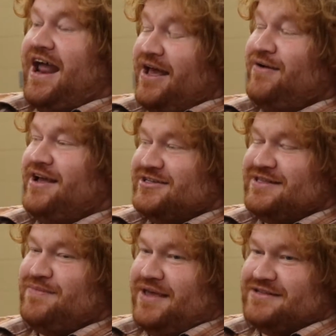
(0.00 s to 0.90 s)
And I would
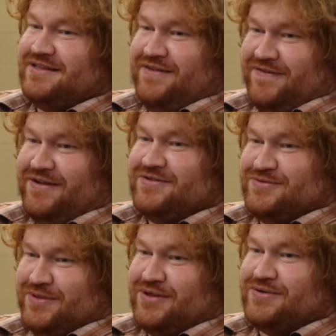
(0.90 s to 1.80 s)
actually make silly
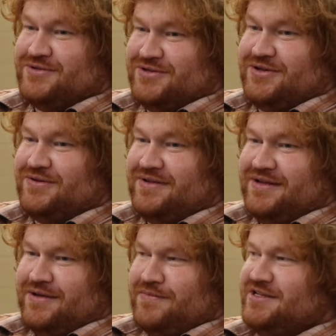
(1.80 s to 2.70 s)
videos with those, too.
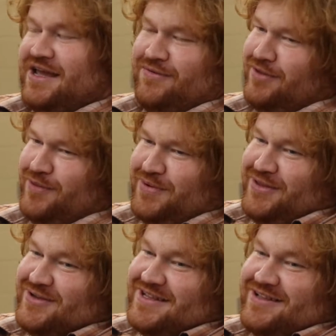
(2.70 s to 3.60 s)
But you can't really put
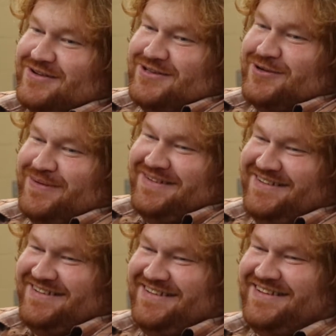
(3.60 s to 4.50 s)
those on YouTube.
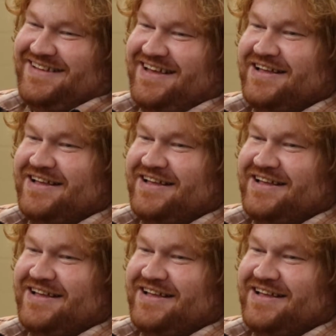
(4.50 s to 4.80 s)
Yeah.